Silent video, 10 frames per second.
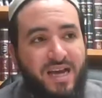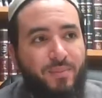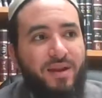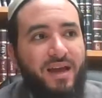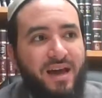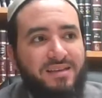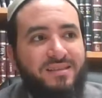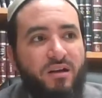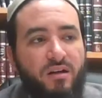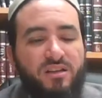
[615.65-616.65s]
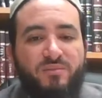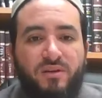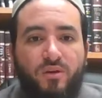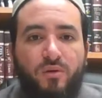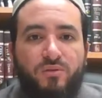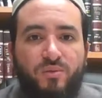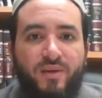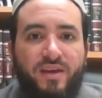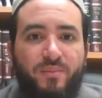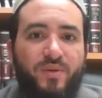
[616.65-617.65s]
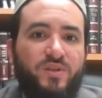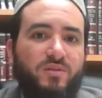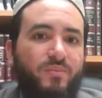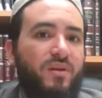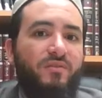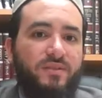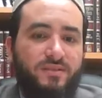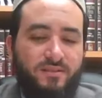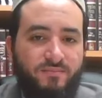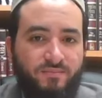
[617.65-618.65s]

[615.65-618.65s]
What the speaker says: Kabbalah has the ultimate goal to make a person a prophet.